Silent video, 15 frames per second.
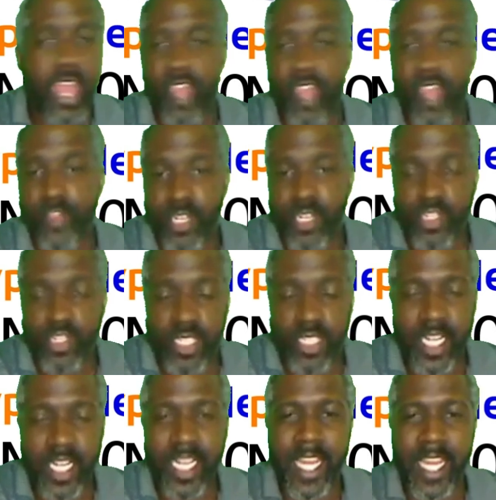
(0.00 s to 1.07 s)
If you're
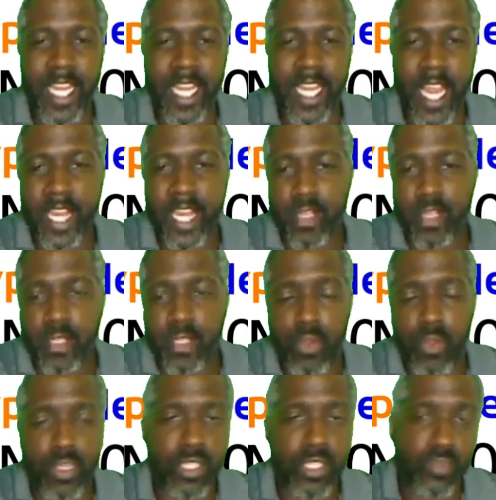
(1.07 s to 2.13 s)
interested in any of those
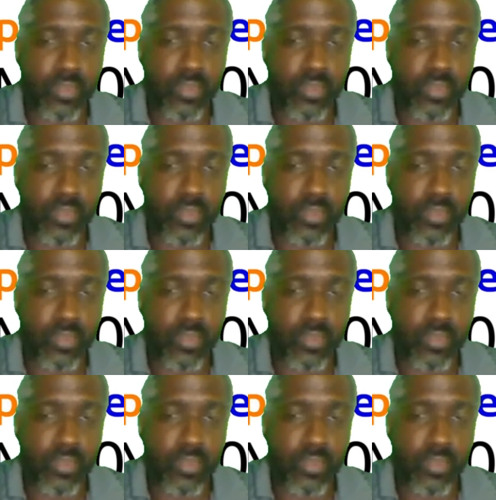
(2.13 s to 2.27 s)
courses,